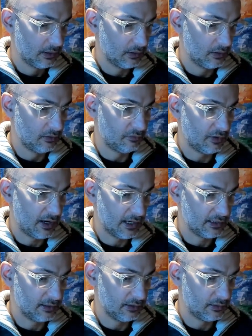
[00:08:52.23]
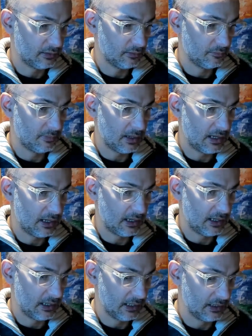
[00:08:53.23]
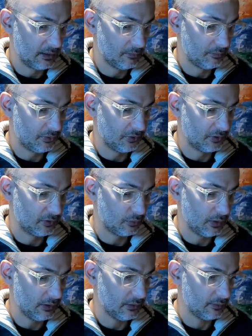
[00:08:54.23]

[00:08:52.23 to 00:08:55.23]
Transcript: divided by 0.1,